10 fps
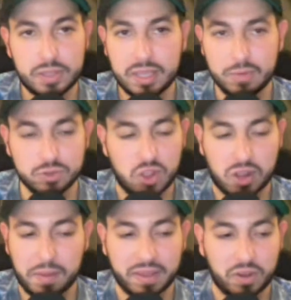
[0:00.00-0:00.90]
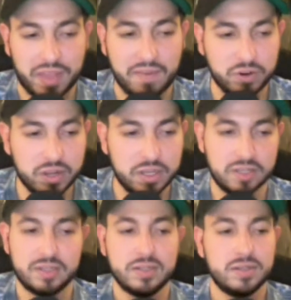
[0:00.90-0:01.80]
and he was talking about, like, are they ever going
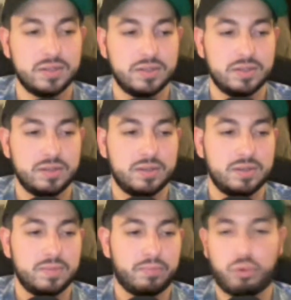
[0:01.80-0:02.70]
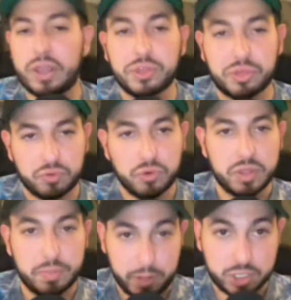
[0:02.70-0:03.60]
to break through in
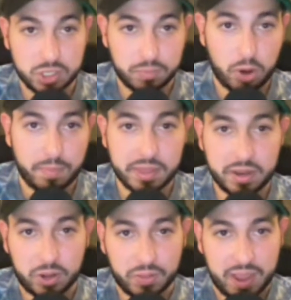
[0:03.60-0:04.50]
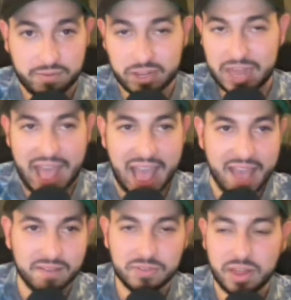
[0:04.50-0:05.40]
the pitching department? Like, are they ever going to
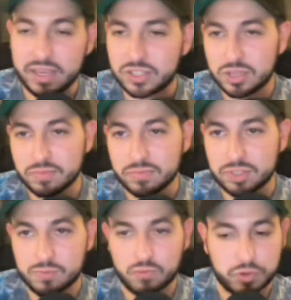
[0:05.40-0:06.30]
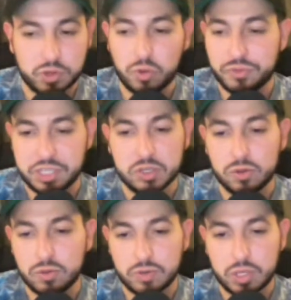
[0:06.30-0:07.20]
have like some real
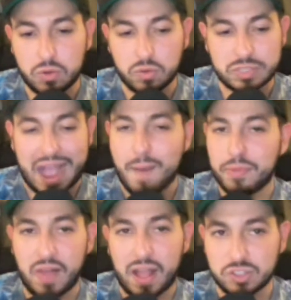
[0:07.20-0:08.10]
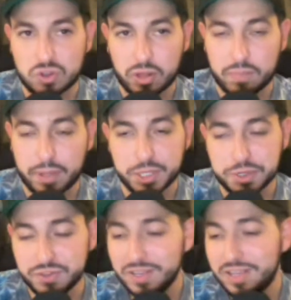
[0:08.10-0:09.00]
deal, top of the line starting pitchers?